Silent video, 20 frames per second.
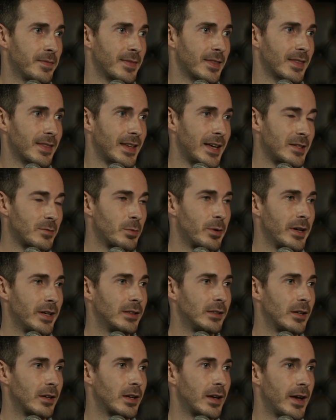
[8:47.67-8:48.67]
That's pretty
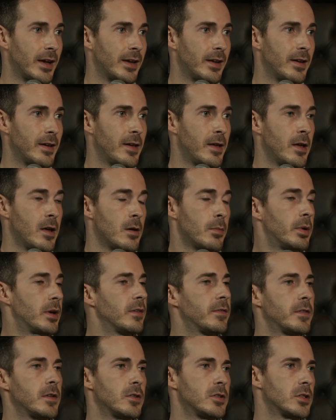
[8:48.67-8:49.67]
clear cut. But
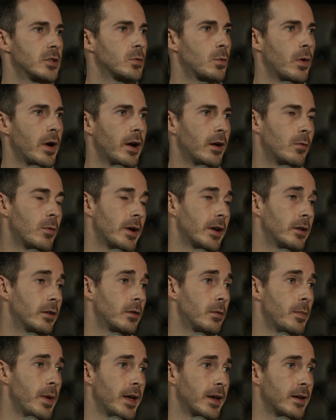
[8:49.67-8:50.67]
if you're just wearing
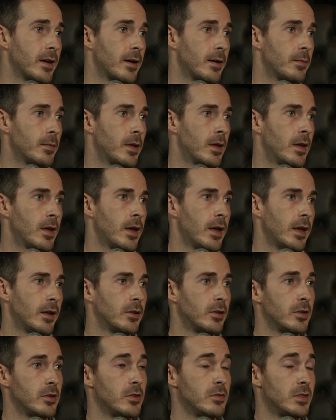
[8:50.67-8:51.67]
regular makeup and
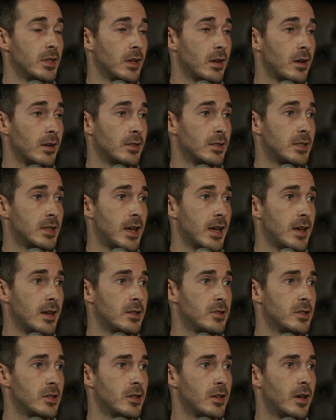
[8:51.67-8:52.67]
you're using it on
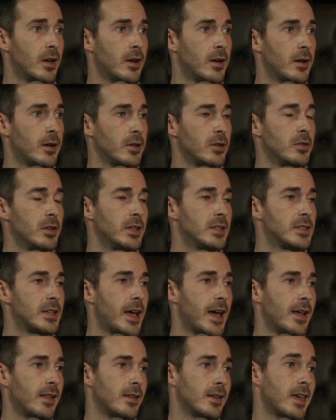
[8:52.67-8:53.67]
stage, you need to
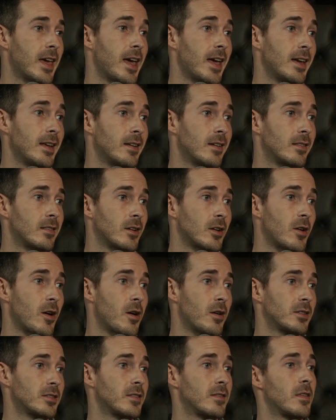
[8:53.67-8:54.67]
allocate the
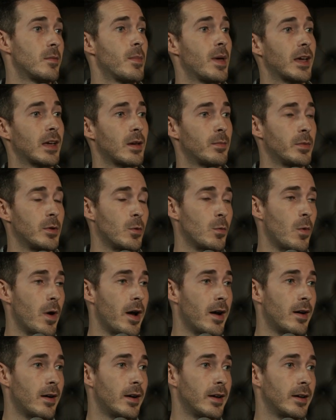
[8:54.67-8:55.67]
cost of the makeup you're
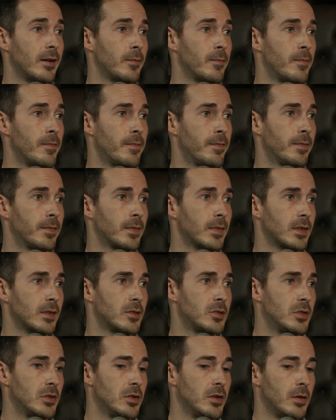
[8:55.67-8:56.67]
wearing
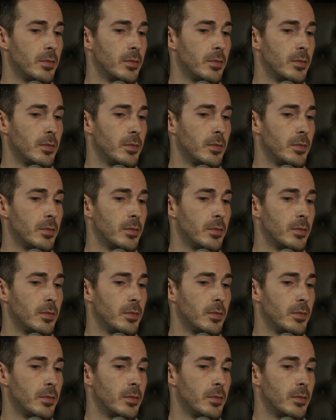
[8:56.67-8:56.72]
to your